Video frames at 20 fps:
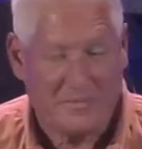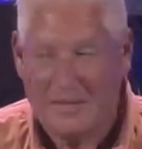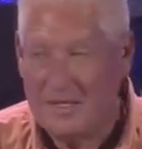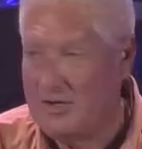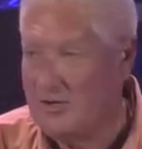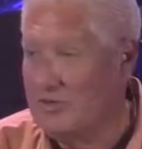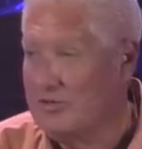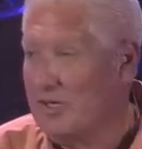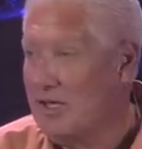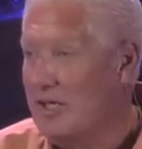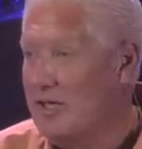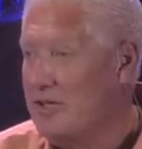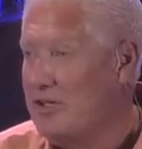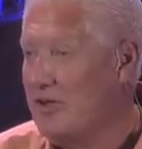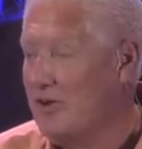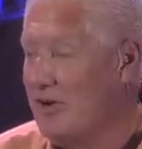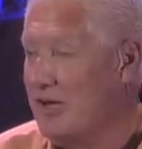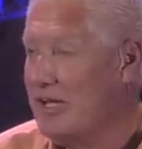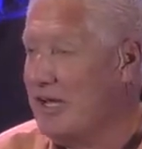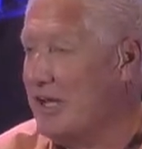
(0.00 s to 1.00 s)
He goes,
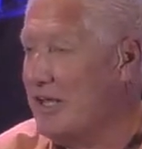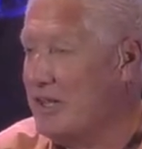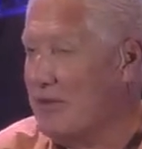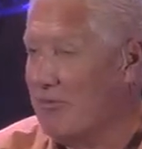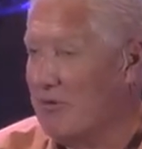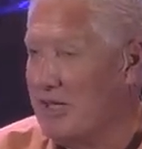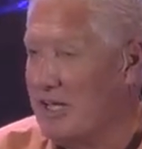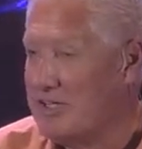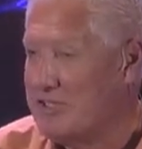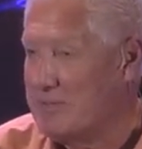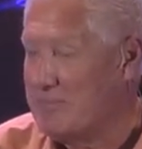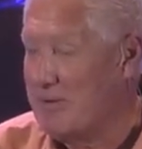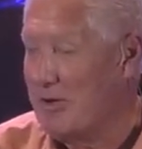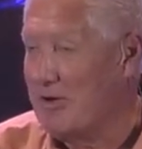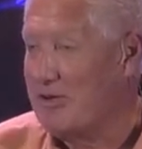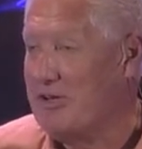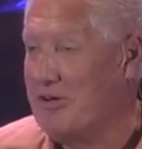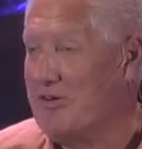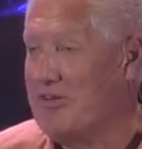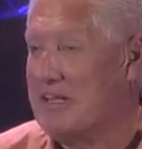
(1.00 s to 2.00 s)
You're here in the relationship
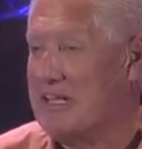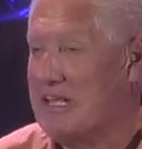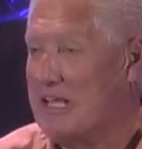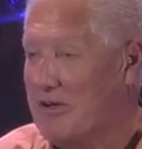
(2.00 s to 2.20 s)
here, you're the